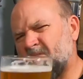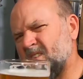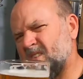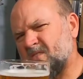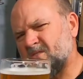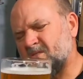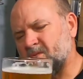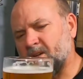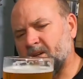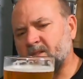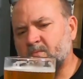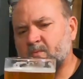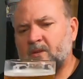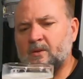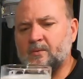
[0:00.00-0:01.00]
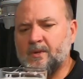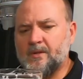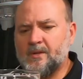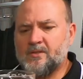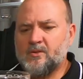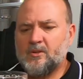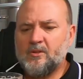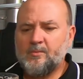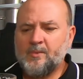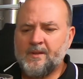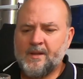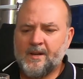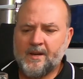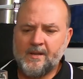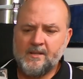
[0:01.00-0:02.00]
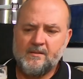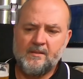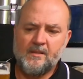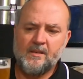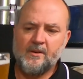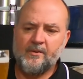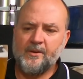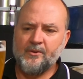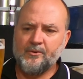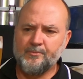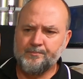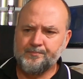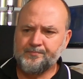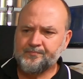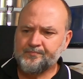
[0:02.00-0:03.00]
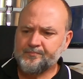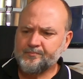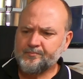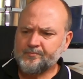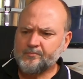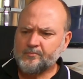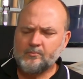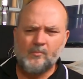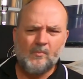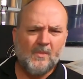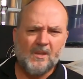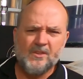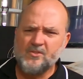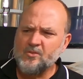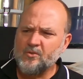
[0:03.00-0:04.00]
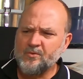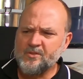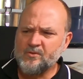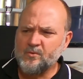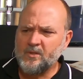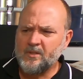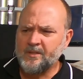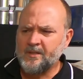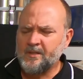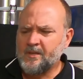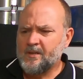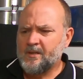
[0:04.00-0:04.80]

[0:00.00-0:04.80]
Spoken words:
think it's chill haze, but anyway, it's got a little bit of that haze thing going on. It's not crystal clear.